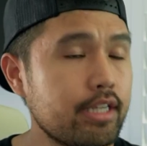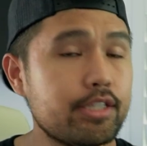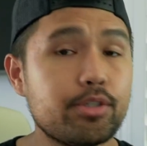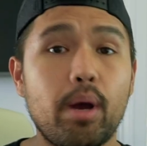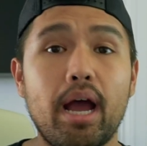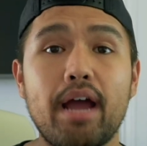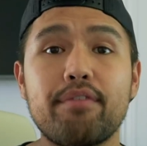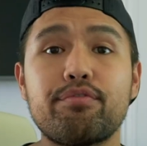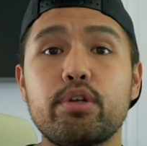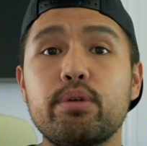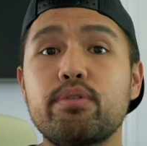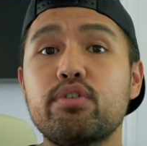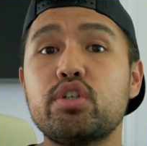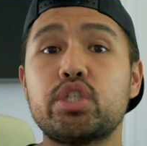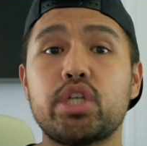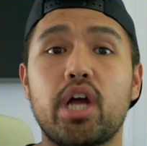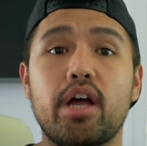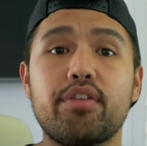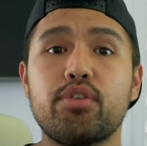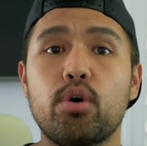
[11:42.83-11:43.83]
So after you
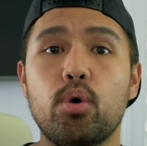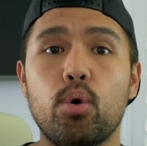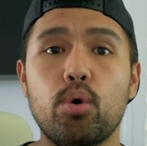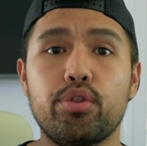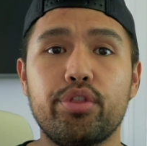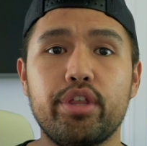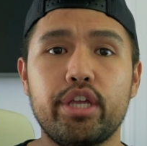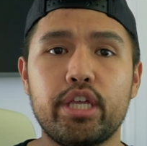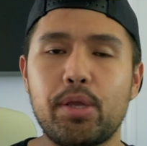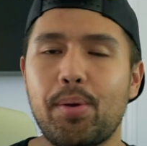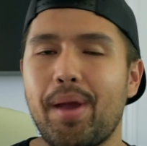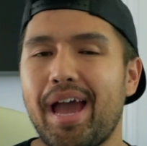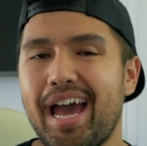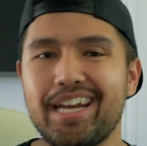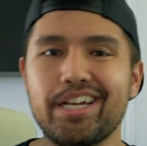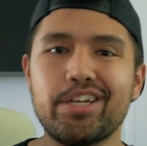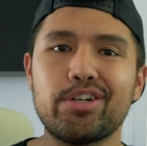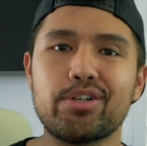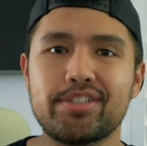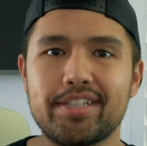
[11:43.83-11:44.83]
shot the whole thing, you
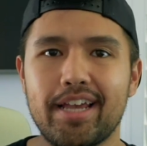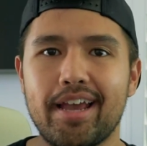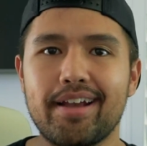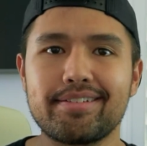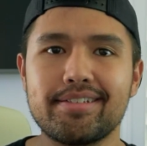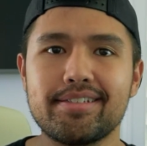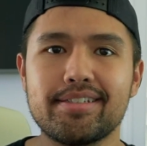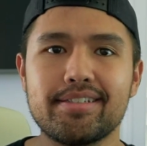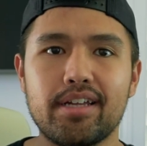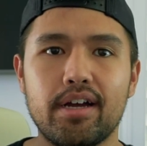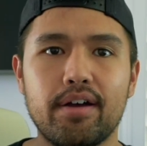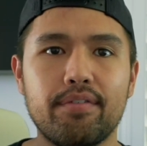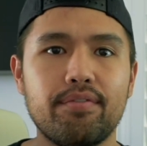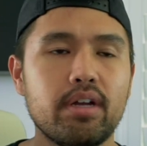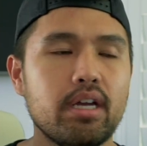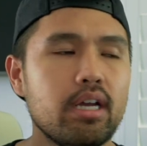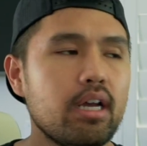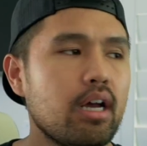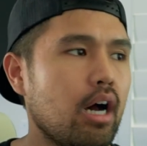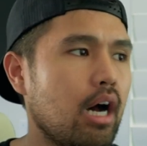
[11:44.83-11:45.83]
added your text and
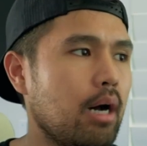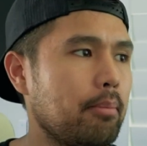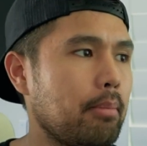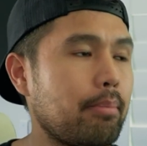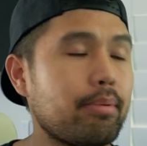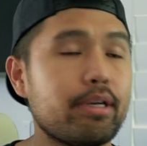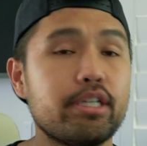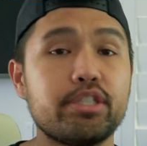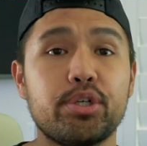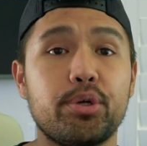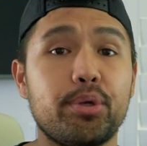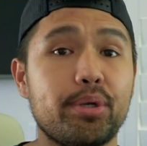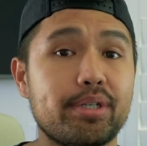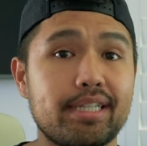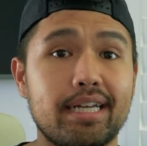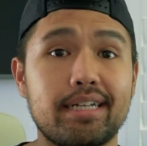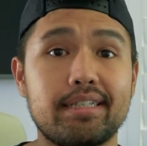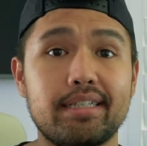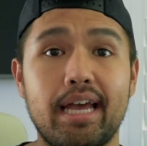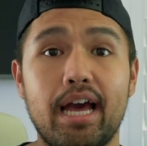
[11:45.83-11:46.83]
stuff, I'm going to show you
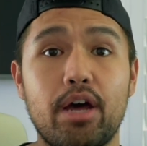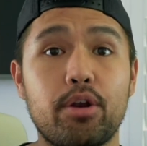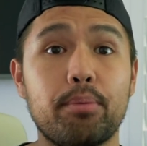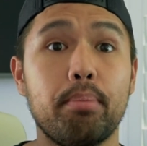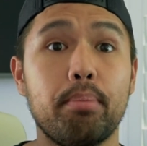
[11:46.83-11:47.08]
exactly how to